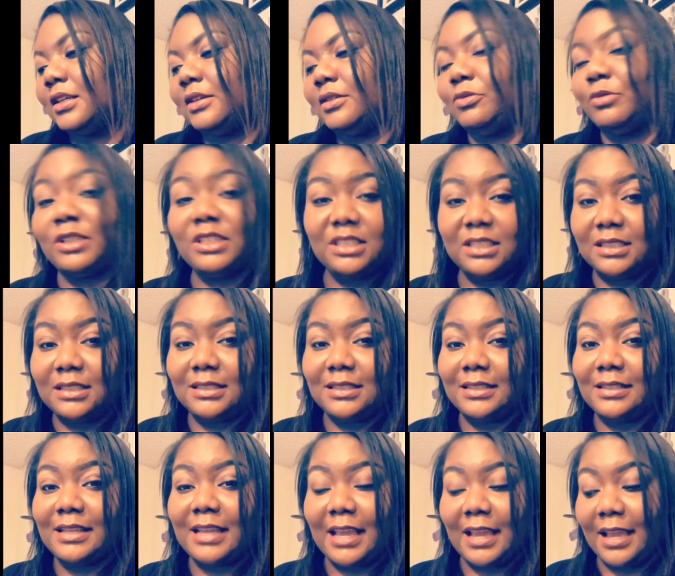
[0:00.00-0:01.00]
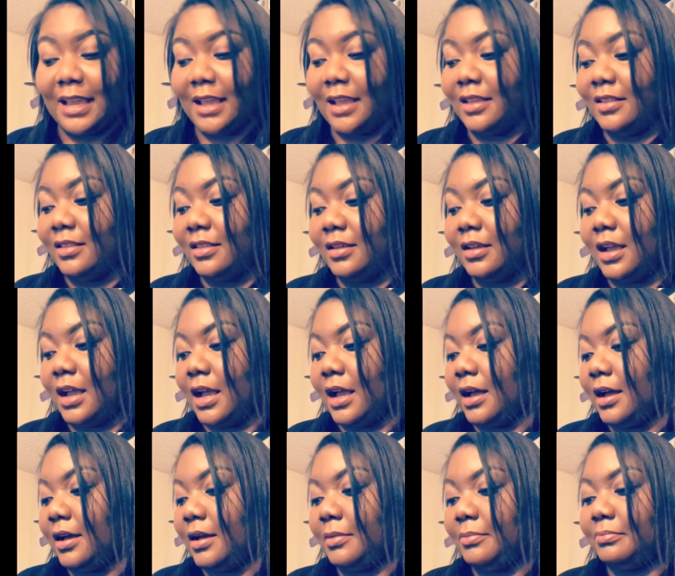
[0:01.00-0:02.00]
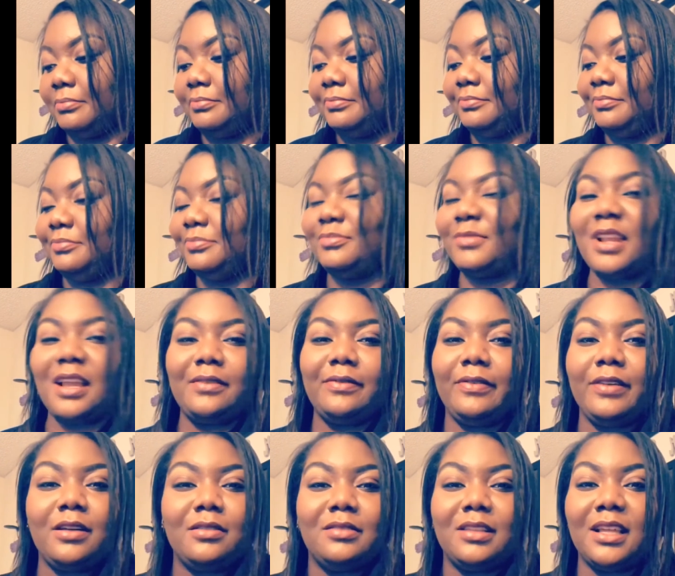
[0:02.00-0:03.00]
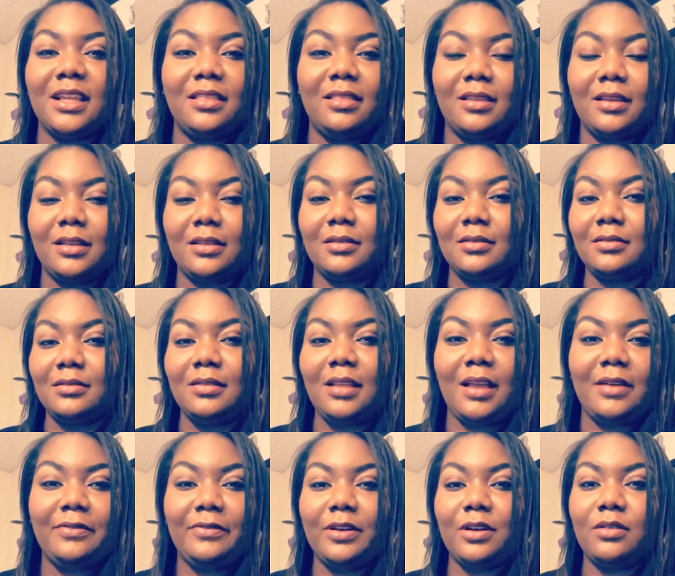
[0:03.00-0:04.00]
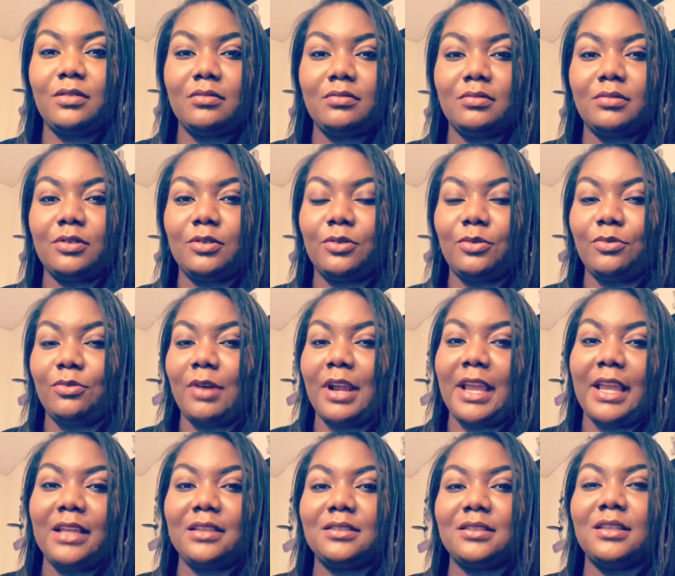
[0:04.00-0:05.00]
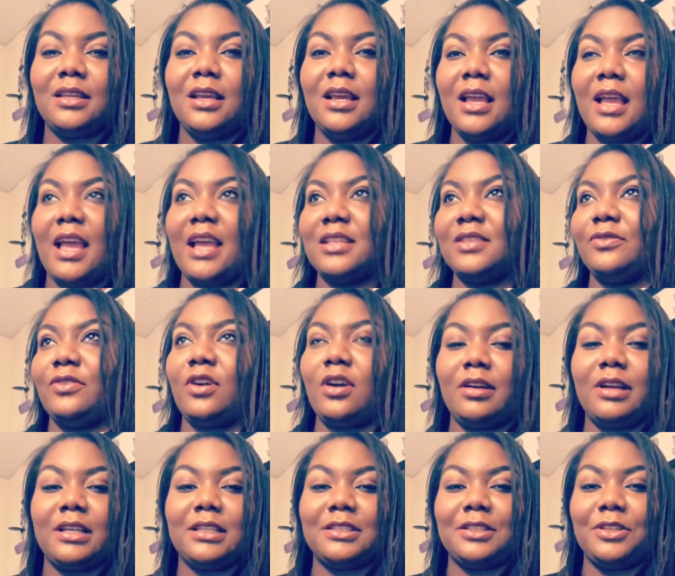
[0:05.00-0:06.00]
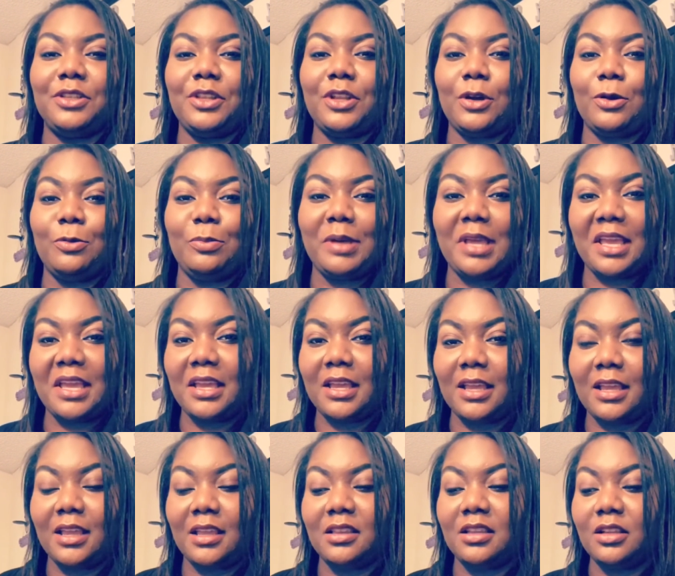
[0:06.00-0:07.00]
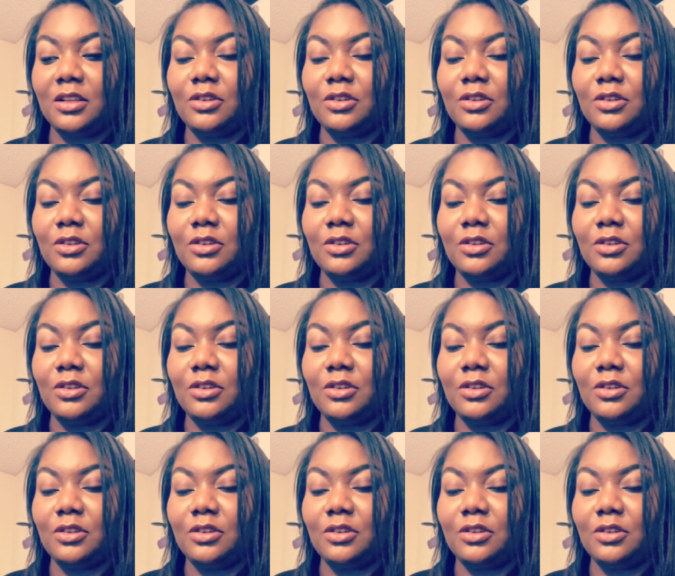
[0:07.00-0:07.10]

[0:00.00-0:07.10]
which is today, I felt nothing. I felt great as far as no pain,